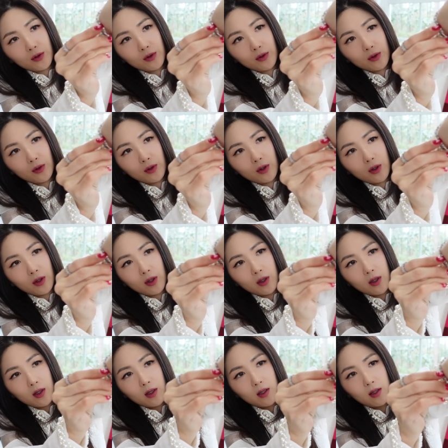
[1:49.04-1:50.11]
To
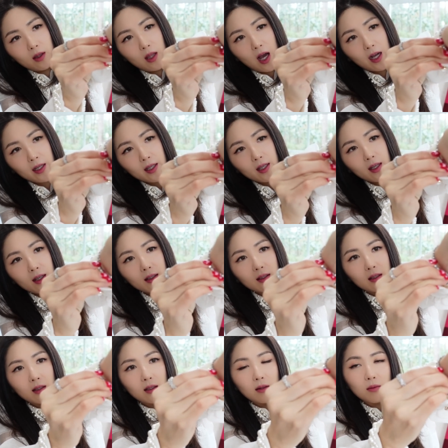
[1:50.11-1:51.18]
lock it,
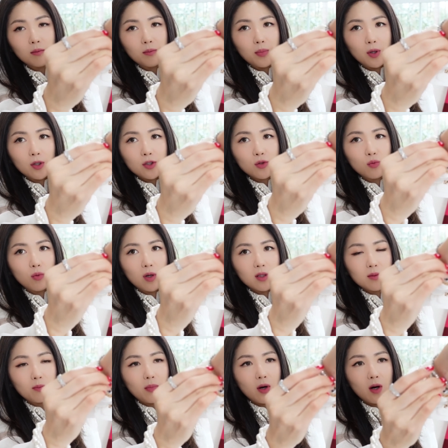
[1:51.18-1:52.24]
push
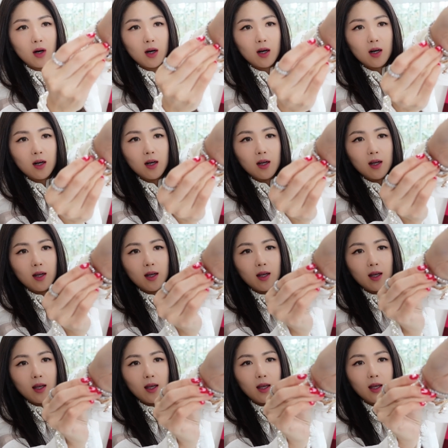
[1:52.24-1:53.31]
one par
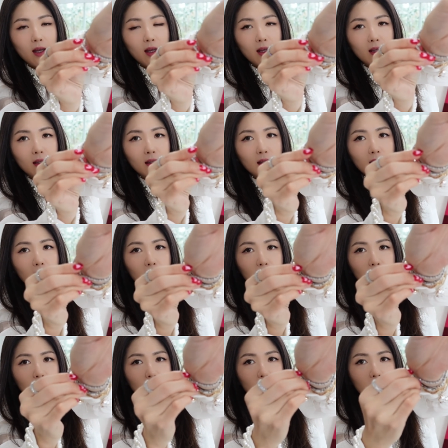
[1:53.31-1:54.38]
and
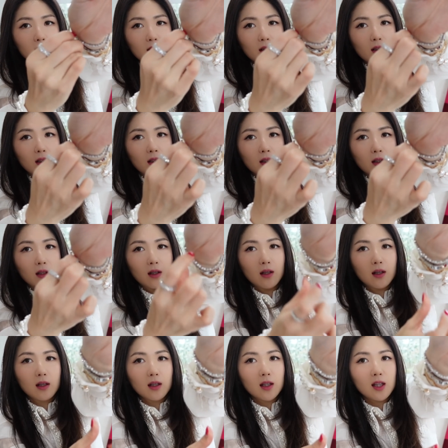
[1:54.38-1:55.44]
just
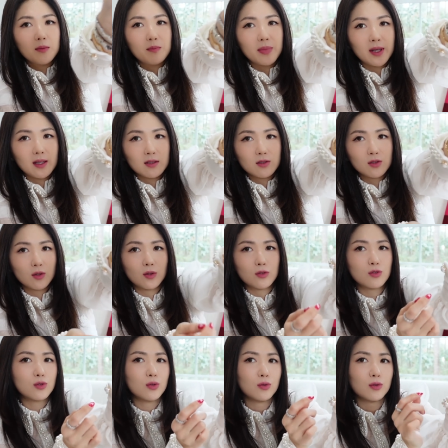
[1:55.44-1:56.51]
clip it. So
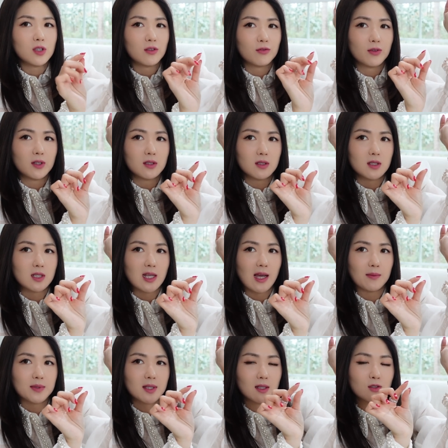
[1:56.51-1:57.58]
two different
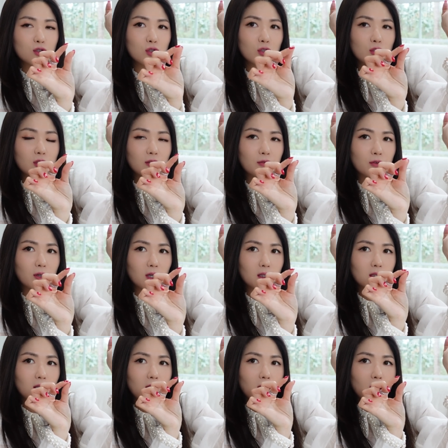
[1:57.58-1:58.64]
steps and two
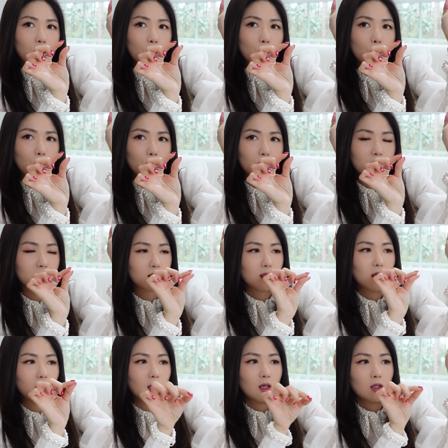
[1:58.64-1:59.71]
different hooks
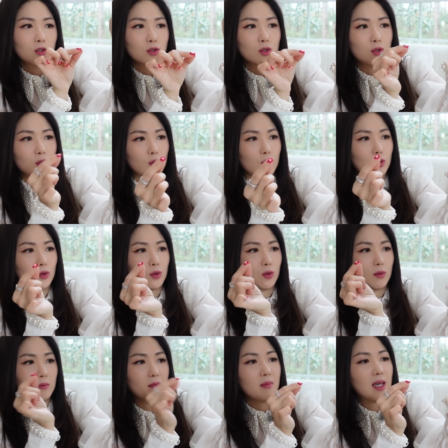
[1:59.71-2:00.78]

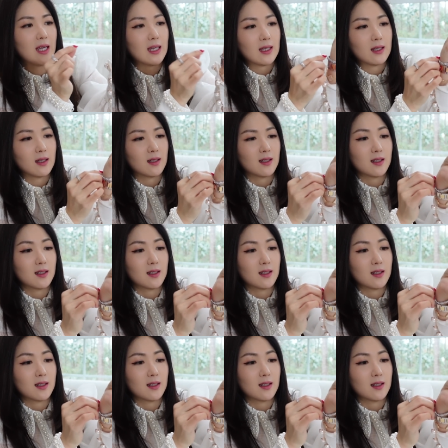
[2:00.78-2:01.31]
to make